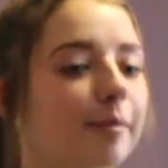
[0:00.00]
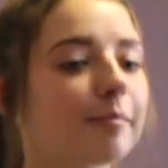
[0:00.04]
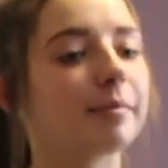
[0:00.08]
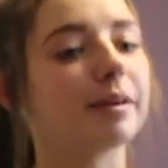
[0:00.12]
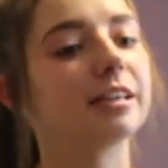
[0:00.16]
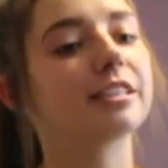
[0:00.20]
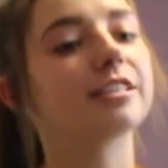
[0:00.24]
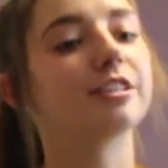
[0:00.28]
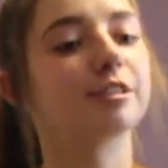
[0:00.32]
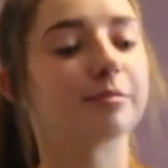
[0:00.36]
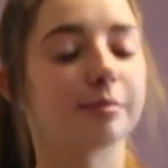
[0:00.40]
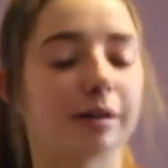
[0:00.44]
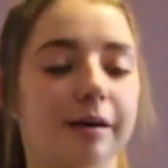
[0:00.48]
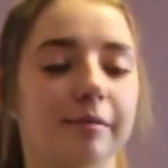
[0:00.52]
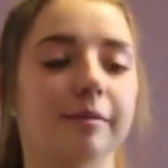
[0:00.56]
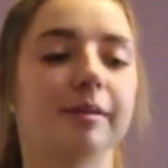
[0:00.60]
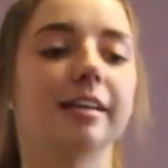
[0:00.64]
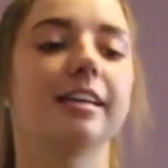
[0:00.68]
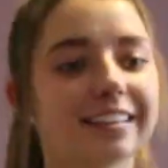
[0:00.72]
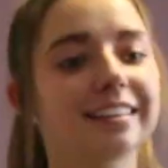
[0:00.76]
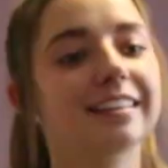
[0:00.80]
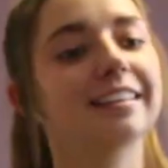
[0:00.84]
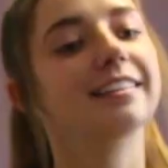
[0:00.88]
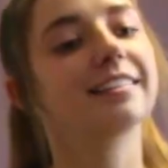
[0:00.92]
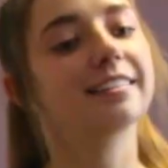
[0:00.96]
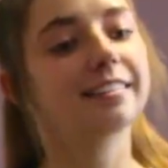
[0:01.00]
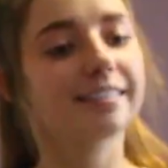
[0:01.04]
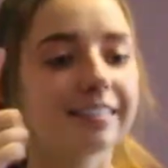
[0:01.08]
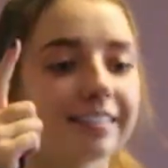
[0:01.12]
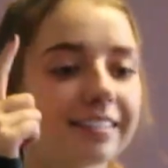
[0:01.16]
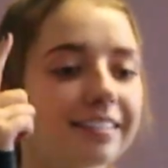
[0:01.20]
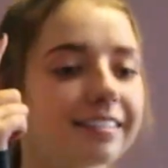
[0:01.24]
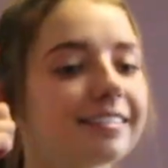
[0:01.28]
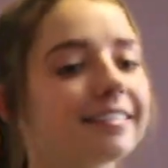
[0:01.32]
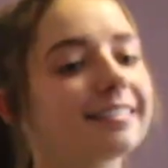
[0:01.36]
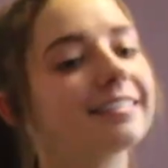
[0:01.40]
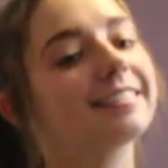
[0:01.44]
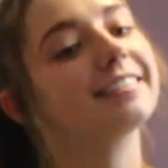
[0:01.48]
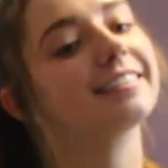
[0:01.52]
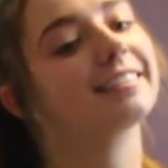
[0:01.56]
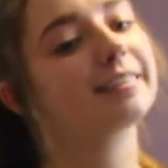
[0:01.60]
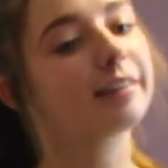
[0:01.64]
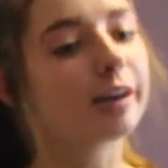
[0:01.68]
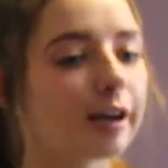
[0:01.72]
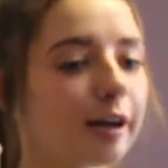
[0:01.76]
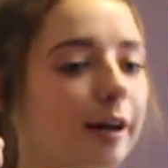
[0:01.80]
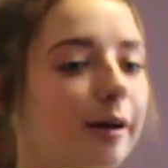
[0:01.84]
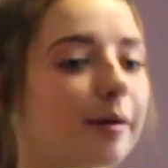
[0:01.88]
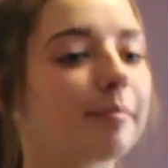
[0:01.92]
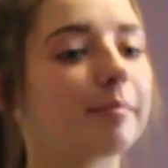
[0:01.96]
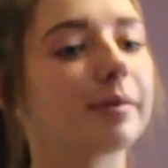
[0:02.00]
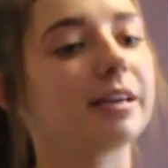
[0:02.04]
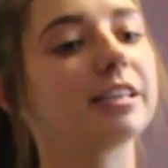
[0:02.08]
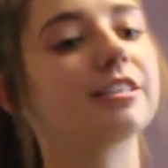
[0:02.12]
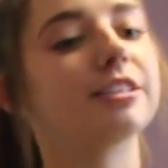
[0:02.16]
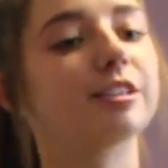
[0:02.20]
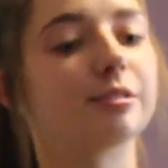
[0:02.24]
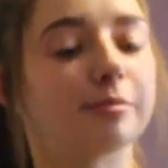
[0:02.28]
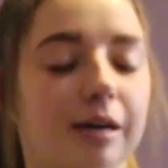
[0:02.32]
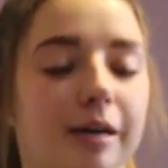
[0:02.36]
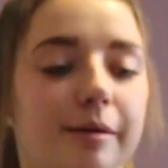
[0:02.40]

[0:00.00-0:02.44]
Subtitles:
Me too, Bobby. Me too,